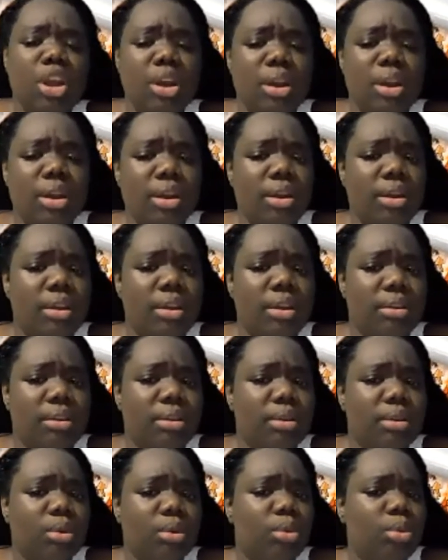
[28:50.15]
Sir,
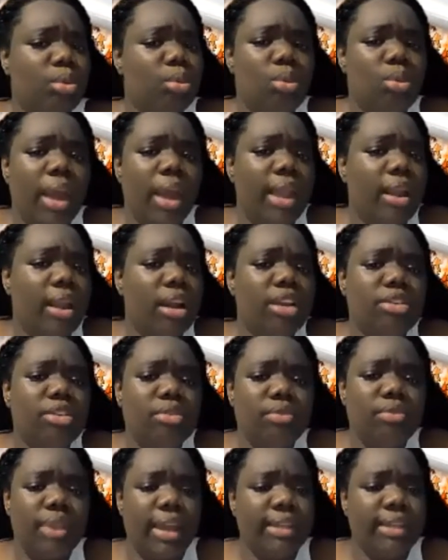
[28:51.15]
why are
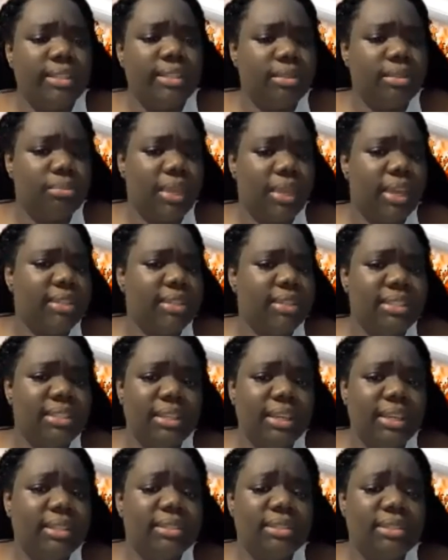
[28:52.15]
you writing me a
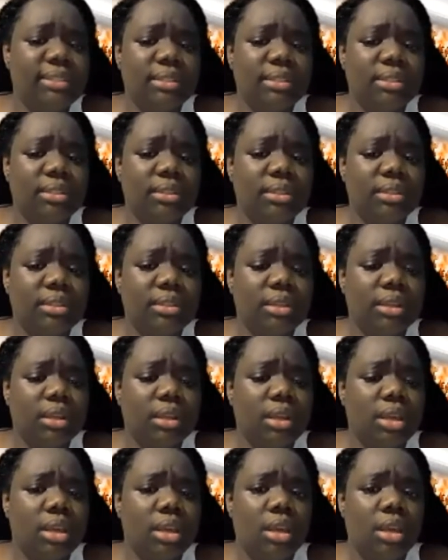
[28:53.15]
ticket?
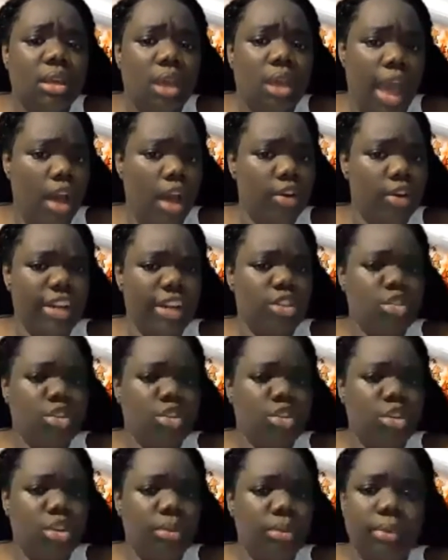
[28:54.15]
I already
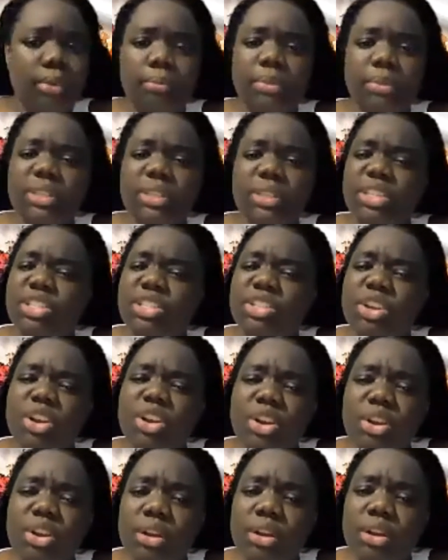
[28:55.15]
told Mr.
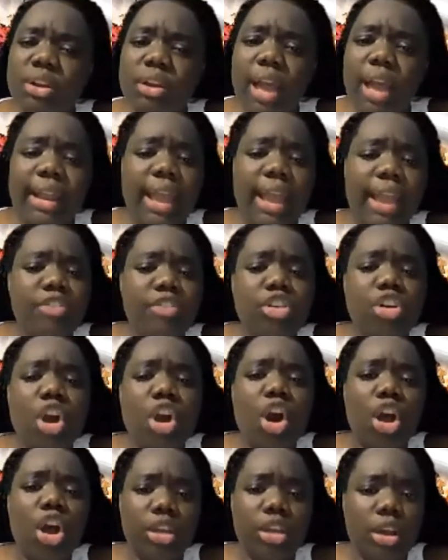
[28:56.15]
Sir, and I
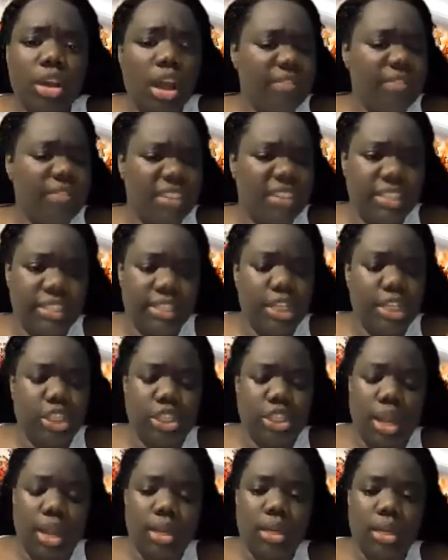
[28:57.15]
recalled the
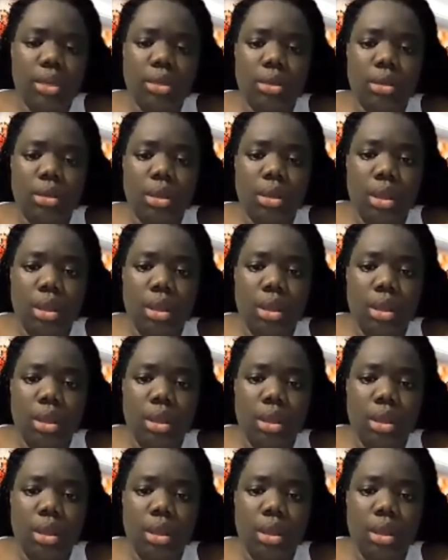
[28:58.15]
conversation.